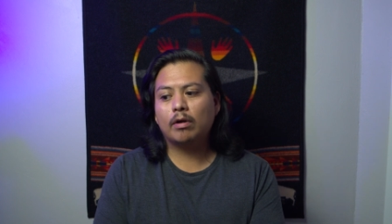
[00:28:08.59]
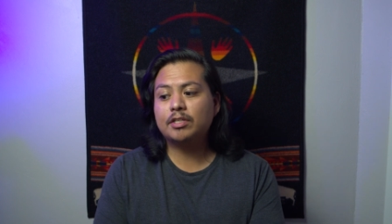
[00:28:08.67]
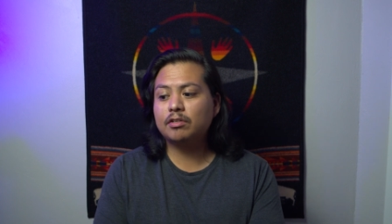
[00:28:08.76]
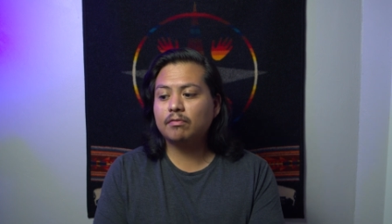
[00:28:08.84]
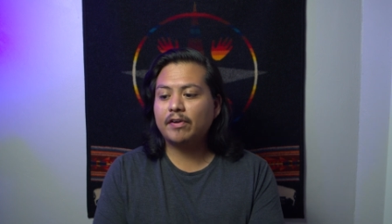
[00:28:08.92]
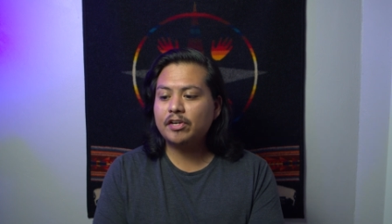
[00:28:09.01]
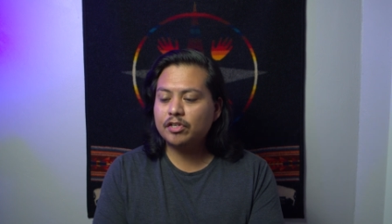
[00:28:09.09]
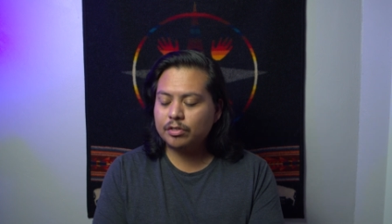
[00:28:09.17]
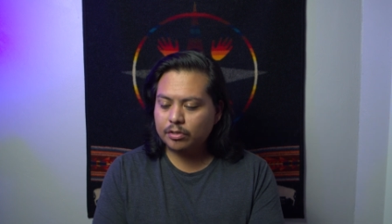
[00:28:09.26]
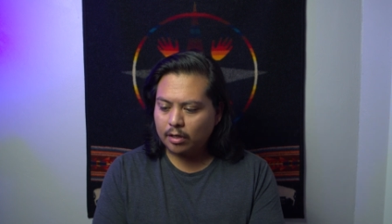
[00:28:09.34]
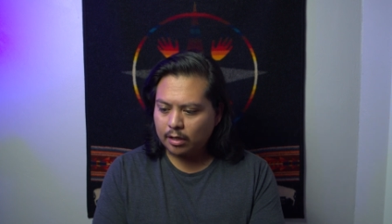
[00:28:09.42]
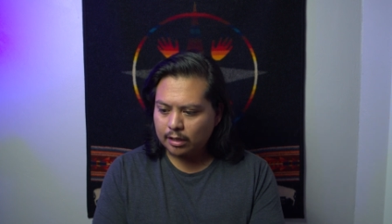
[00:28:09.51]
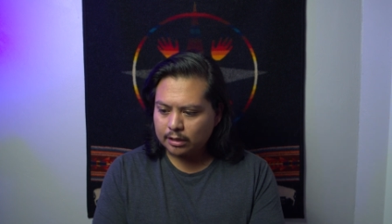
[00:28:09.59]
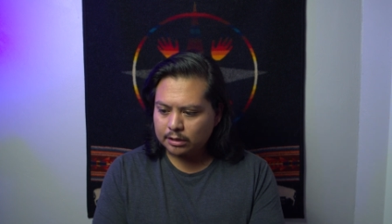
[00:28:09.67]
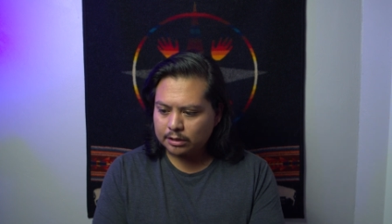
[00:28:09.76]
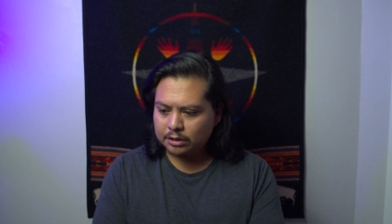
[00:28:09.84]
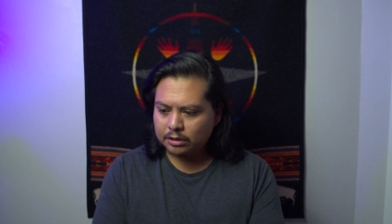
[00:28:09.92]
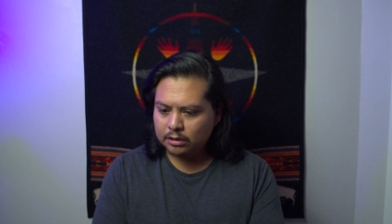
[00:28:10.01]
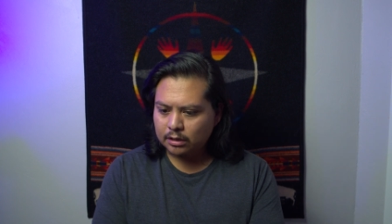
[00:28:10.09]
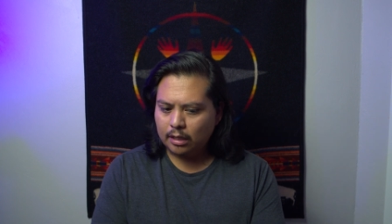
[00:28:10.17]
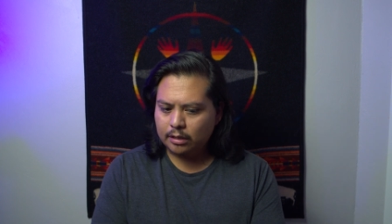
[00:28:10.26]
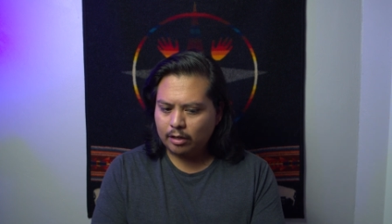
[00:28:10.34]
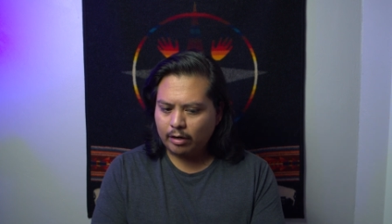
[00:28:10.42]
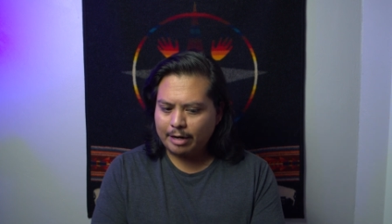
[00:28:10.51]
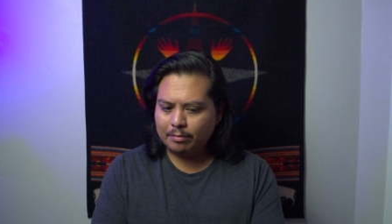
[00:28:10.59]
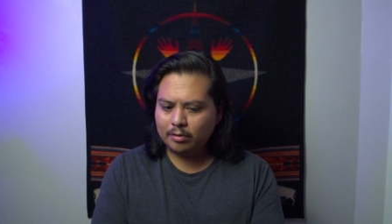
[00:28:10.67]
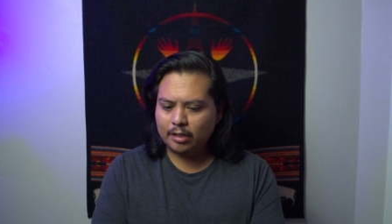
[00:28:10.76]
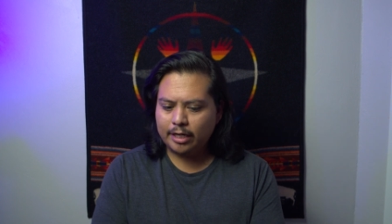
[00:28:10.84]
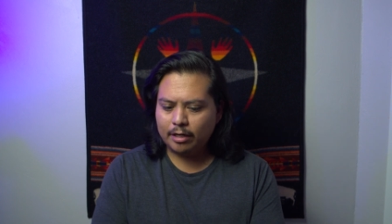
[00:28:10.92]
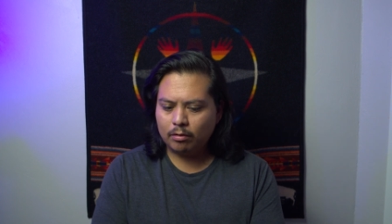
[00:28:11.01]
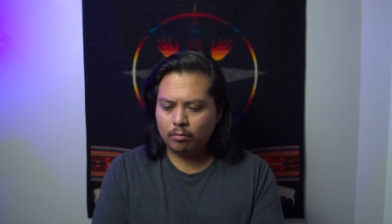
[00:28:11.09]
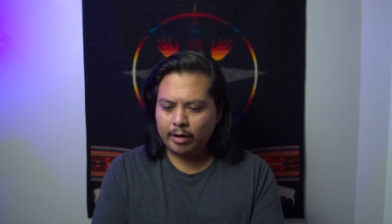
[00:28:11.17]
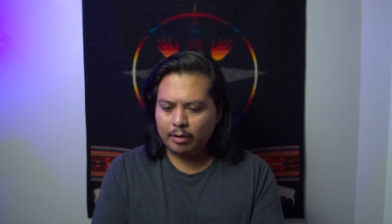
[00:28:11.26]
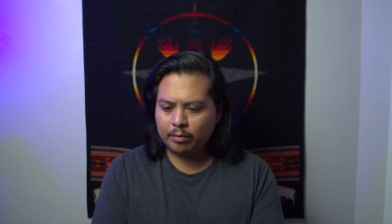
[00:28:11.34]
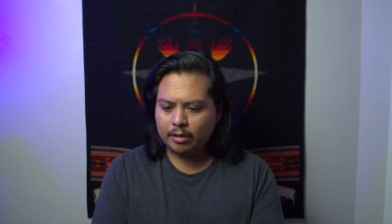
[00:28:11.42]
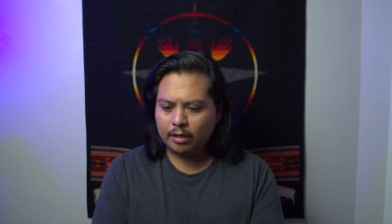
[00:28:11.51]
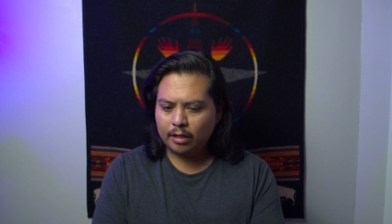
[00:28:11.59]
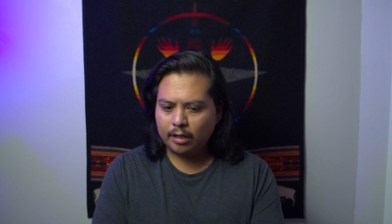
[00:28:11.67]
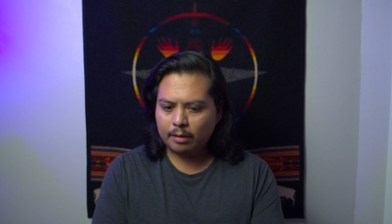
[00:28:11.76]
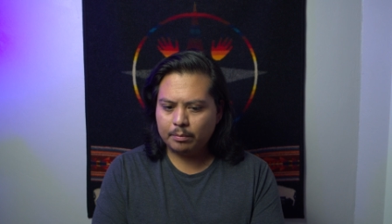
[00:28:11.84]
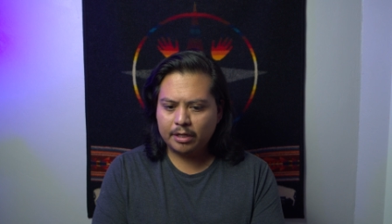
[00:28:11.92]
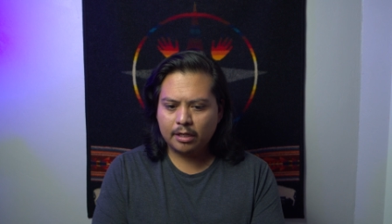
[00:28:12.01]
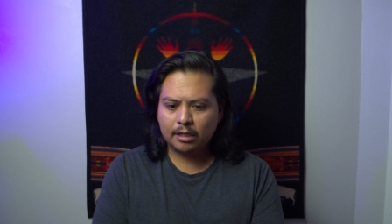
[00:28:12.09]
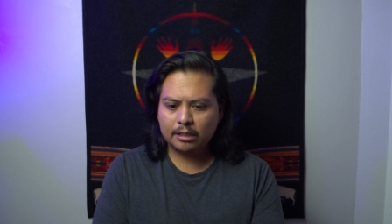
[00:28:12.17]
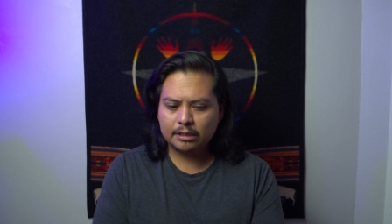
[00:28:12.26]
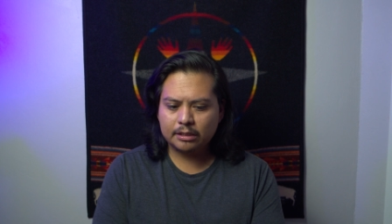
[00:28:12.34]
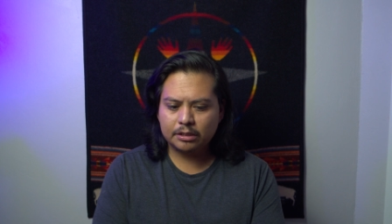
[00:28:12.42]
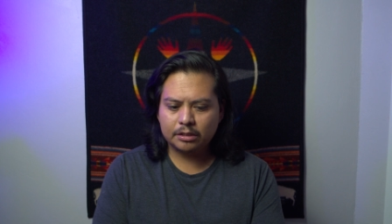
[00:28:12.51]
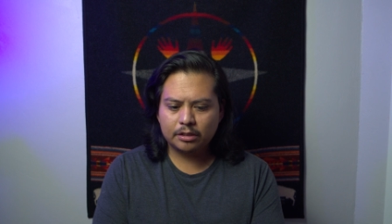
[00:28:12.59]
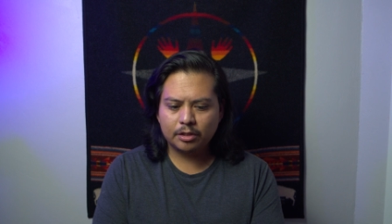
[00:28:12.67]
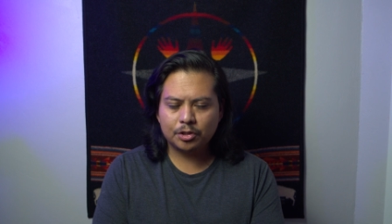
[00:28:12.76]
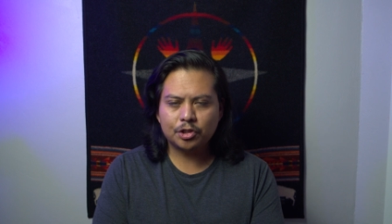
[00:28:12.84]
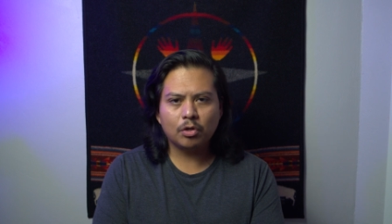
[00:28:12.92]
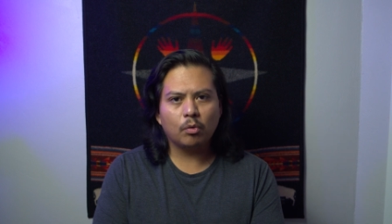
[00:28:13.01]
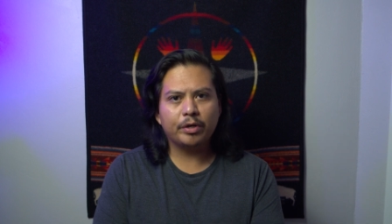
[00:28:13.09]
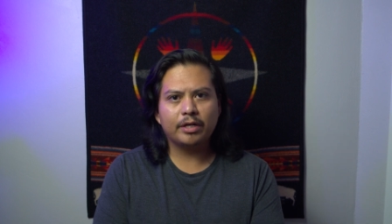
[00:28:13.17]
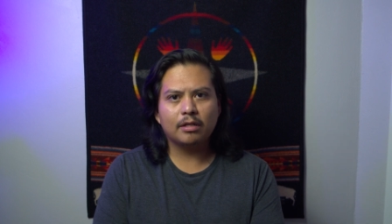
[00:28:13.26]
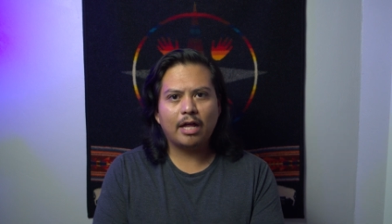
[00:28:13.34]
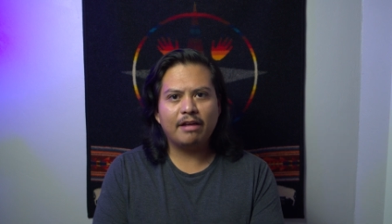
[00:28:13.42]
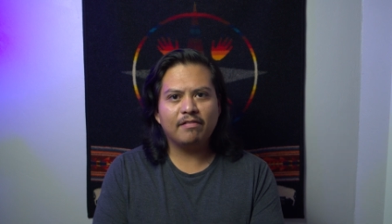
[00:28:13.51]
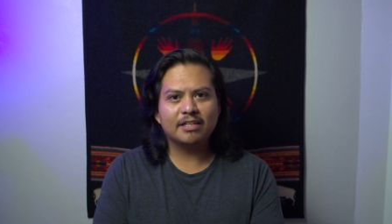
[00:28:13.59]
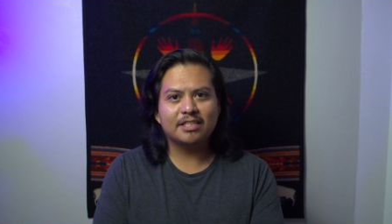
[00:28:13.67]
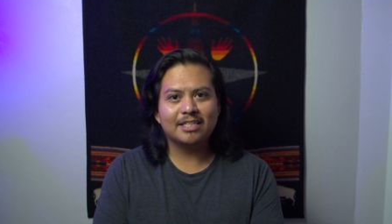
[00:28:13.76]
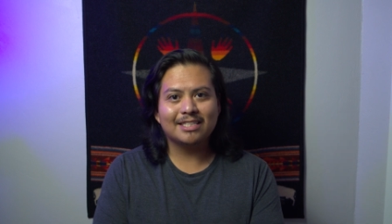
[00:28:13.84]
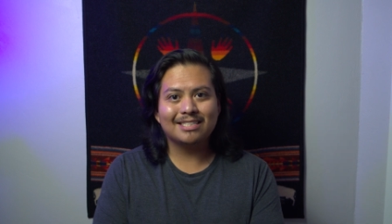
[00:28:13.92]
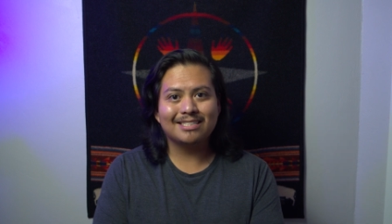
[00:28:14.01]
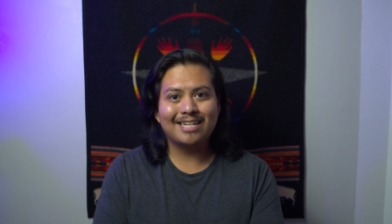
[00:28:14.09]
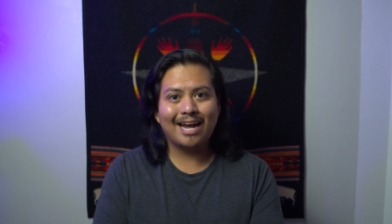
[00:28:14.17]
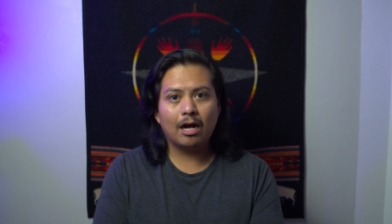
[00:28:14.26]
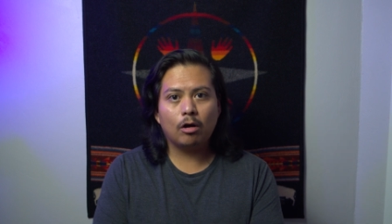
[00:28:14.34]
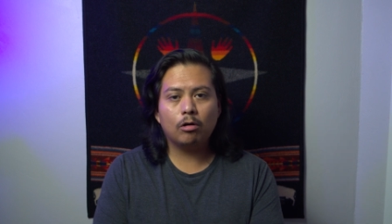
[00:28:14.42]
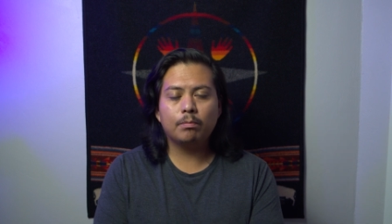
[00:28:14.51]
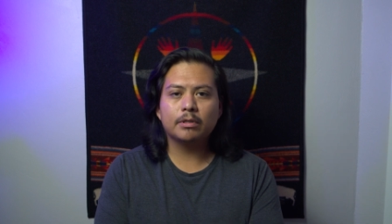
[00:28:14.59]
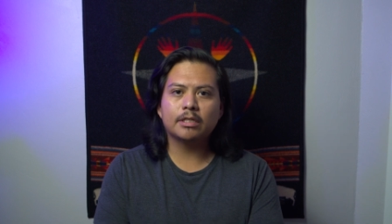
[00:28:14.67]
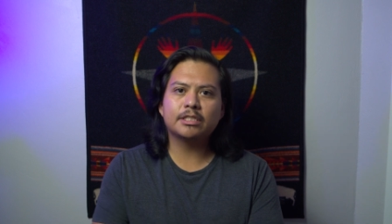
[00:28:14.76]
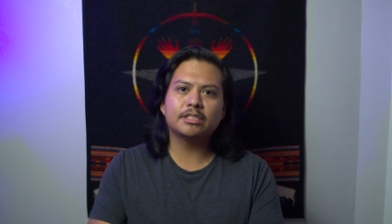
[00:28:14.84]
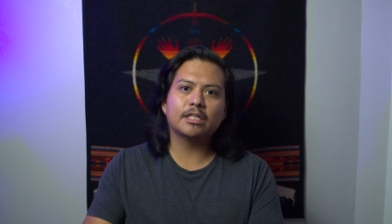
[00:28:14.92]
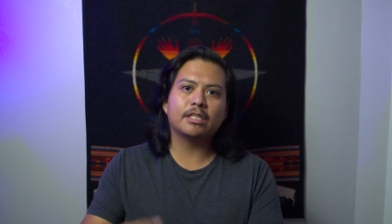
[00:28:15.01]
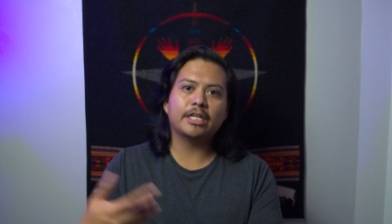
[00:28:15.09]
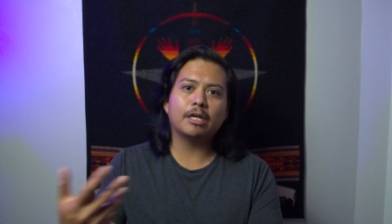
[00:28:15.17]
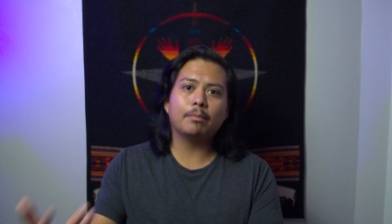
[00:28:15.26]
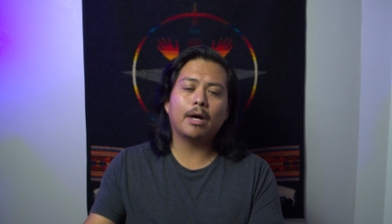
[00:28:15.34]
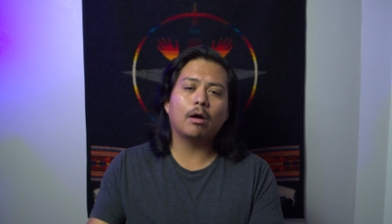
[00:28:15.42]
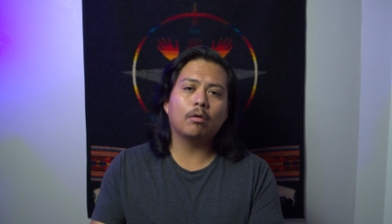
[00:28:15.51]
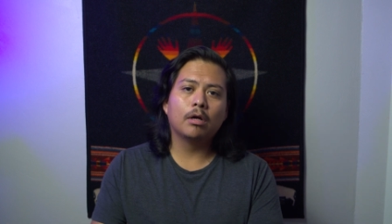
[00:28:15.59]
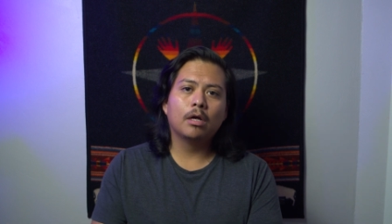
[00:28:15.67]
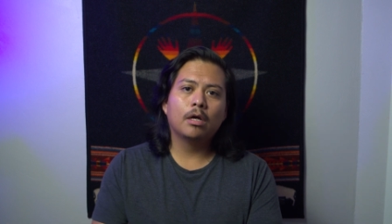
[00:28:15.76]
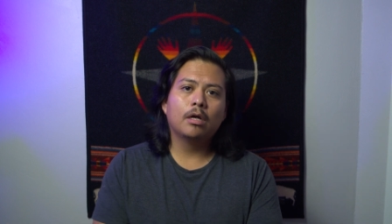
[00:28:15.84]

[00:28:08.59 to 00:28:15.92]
Reservation Dogs, they're able to get away with it because they're showing life as it is now. But this is the thing about